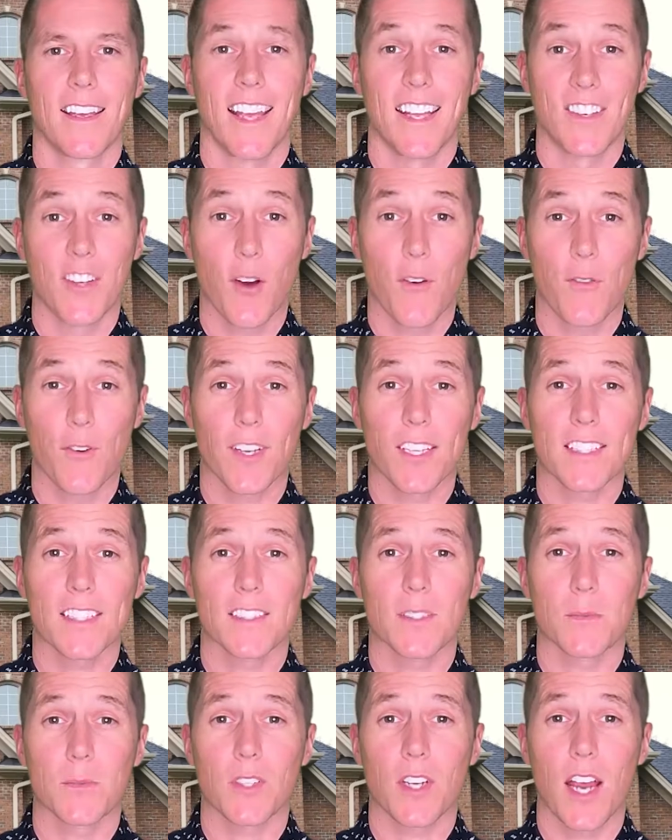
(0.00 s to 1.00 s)
And don't forget to
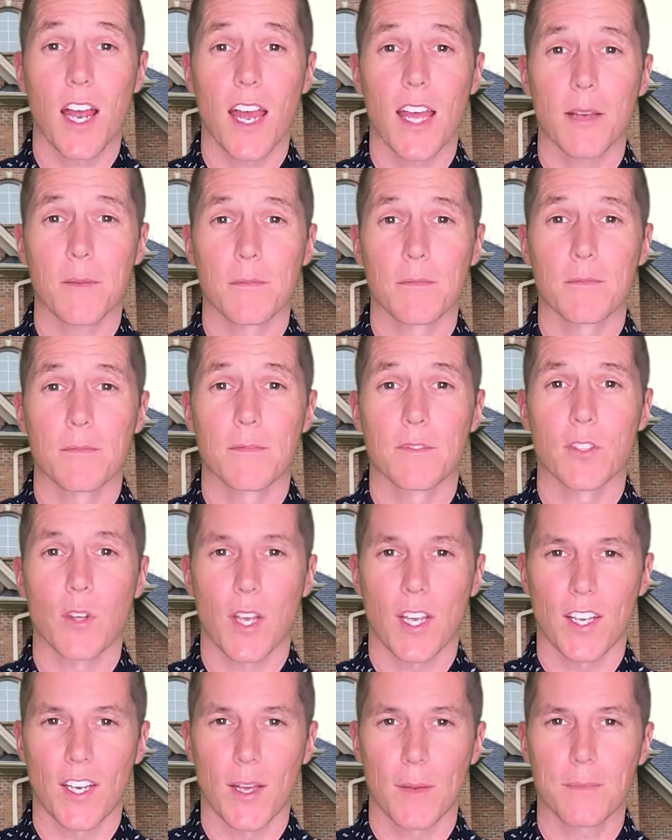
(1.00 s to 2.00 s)
subscribe so I
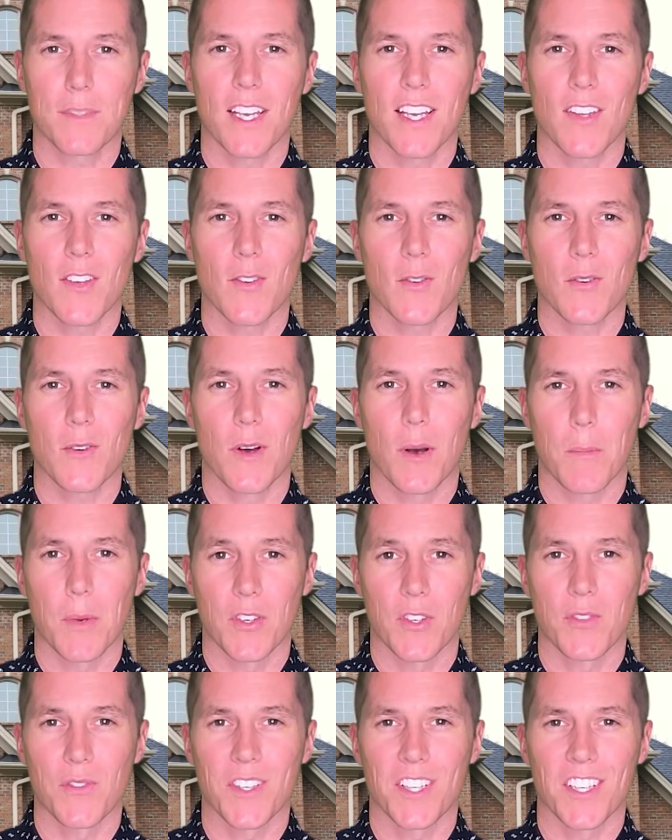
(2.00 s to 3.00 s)
can update you on my
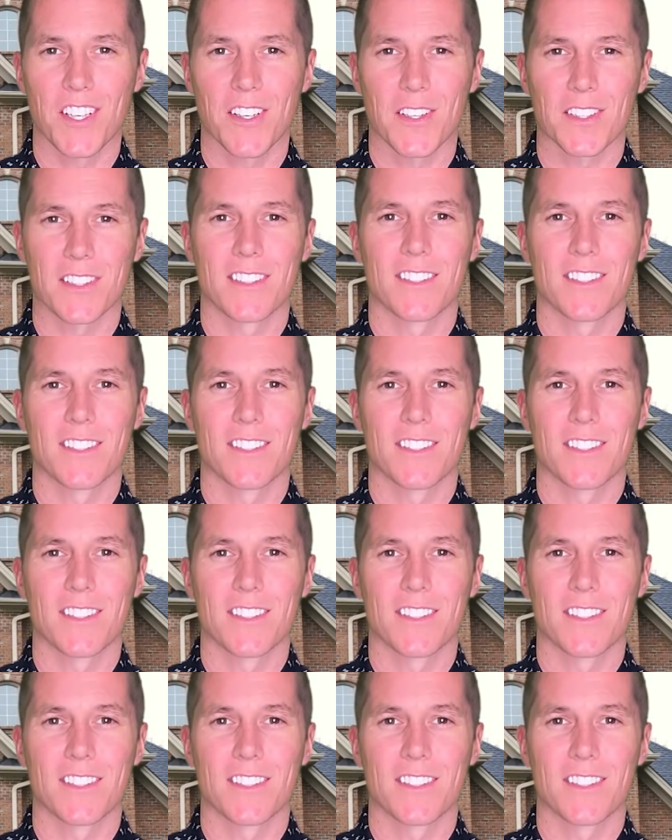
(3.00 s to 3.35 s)
new videos.